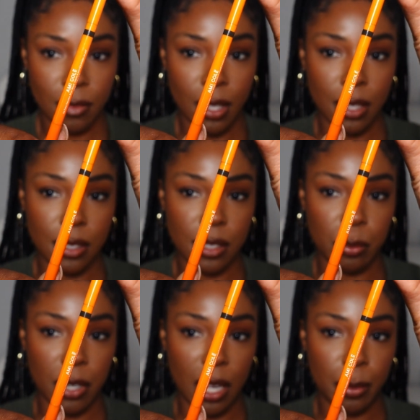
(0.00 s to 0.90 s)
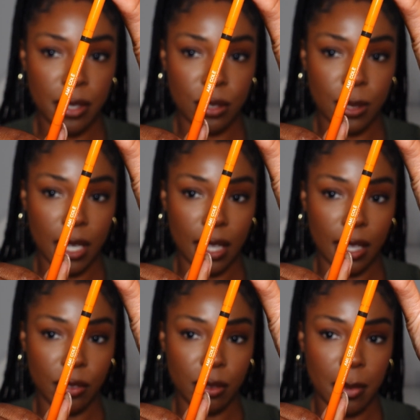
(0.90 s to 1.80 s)
This is the brow pencil that I
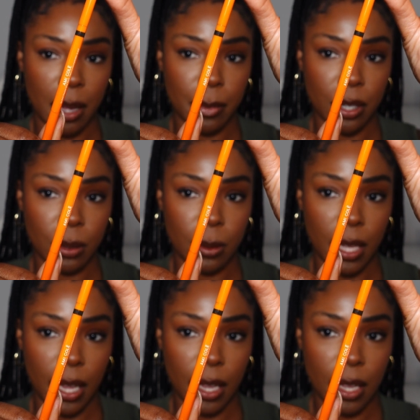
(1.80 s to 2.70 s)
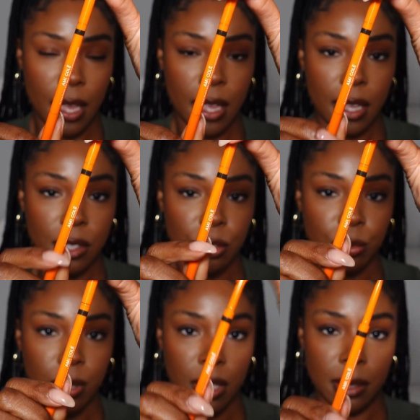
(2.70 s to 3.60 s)
like from Colé. It's
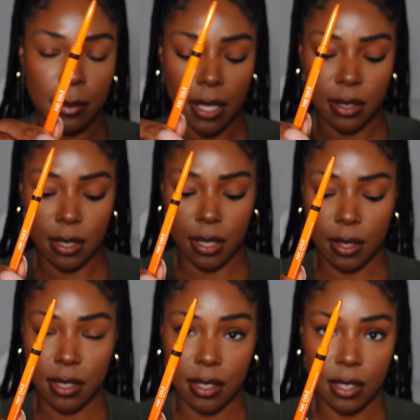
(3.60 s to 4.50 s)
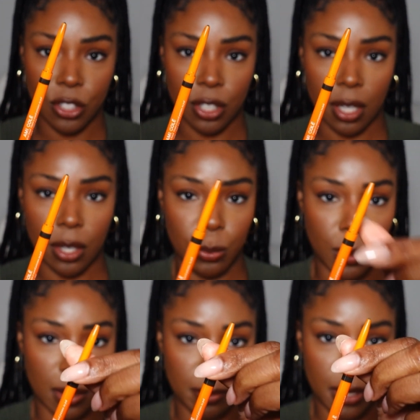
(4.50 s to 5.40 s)
really amazing. This is the shade
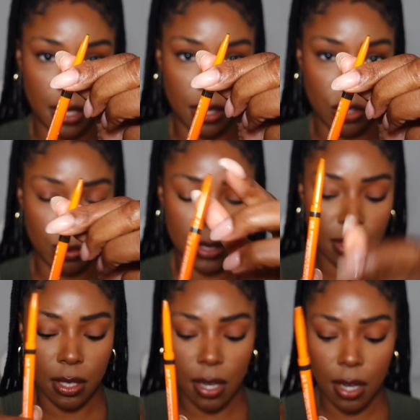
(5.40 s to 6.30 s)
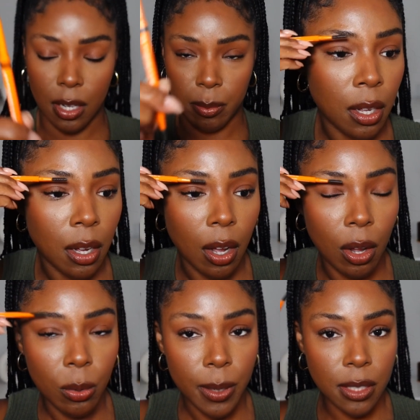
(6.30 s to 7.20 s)
1B, Twisted Up.
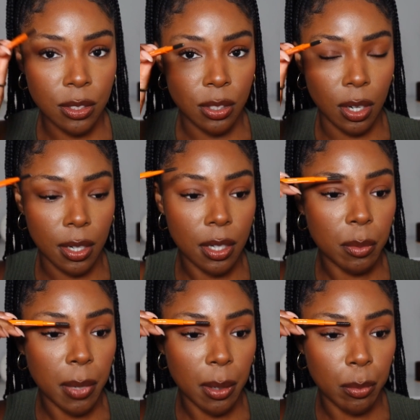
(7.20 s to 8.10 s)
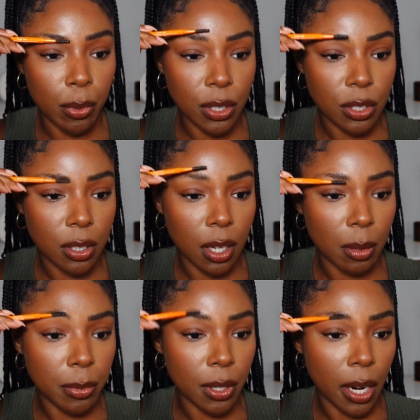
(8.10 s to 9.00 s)
Always start by brushing up
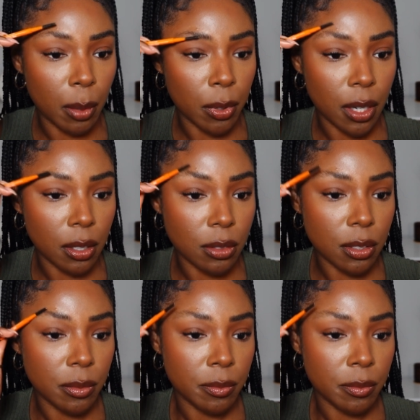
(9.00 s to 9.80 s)
your eyebrows.